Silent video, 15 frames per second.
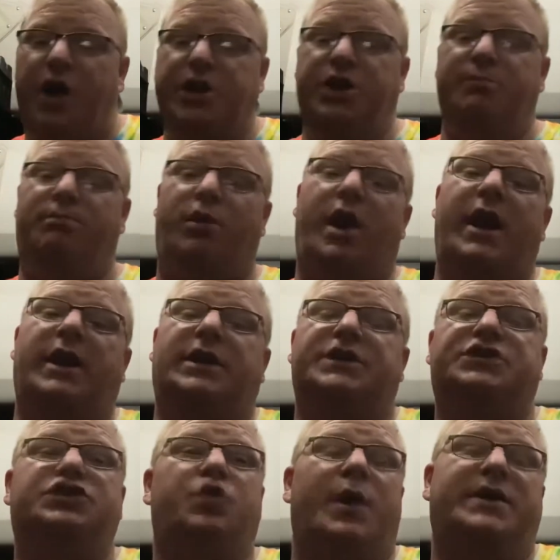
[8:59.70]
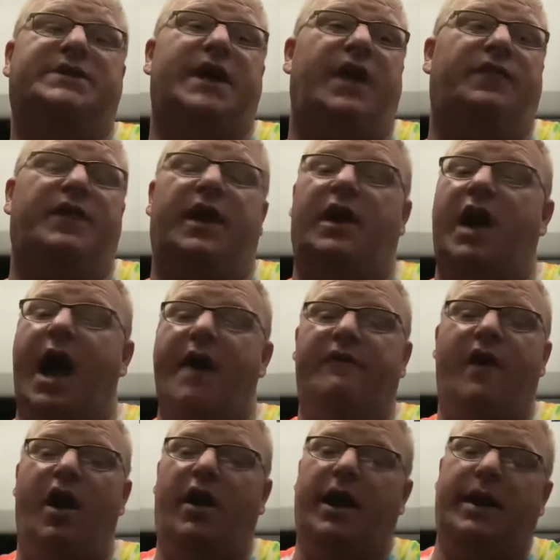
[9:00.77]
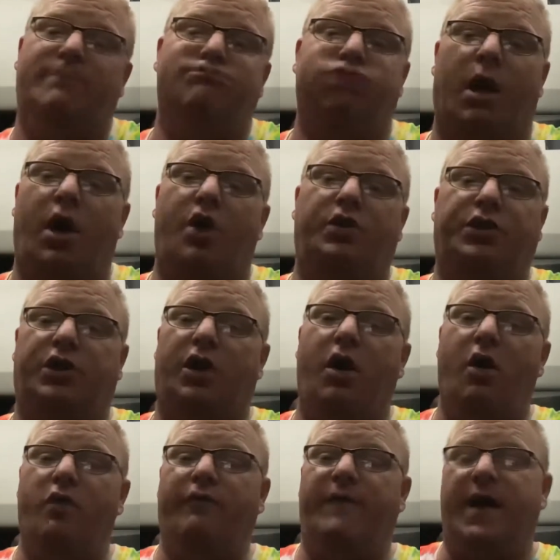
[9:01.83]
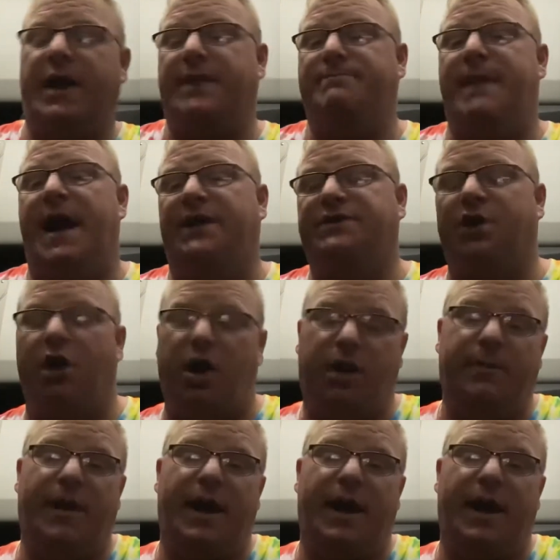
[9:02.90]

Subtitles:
you brainless twits out there, I've already blown your whole fucking mask argument